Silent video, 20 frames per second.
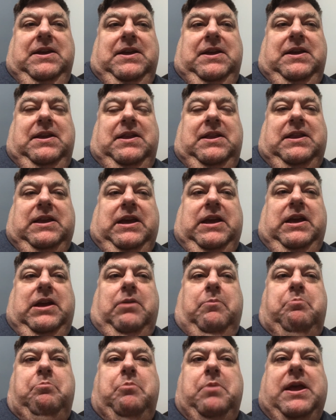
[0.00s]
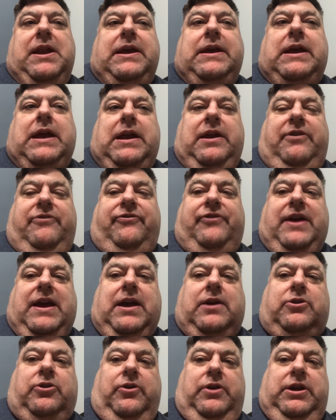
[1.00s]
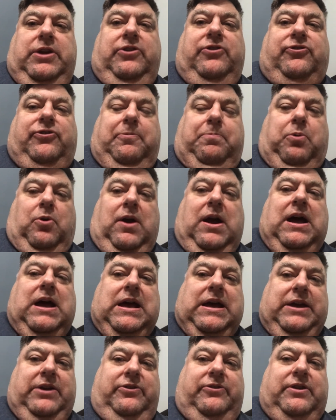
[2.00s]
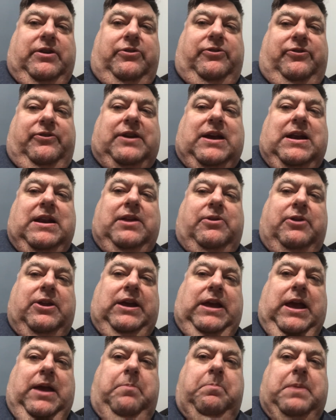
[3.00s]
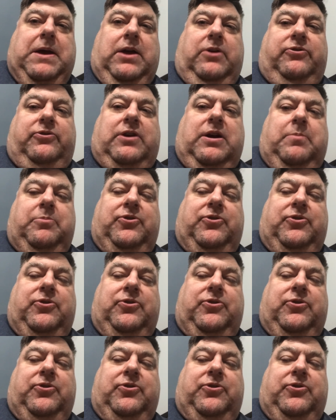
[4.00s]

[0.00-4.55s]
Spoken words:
The mitigating factor in Surprise, this is kind of where the game balance comes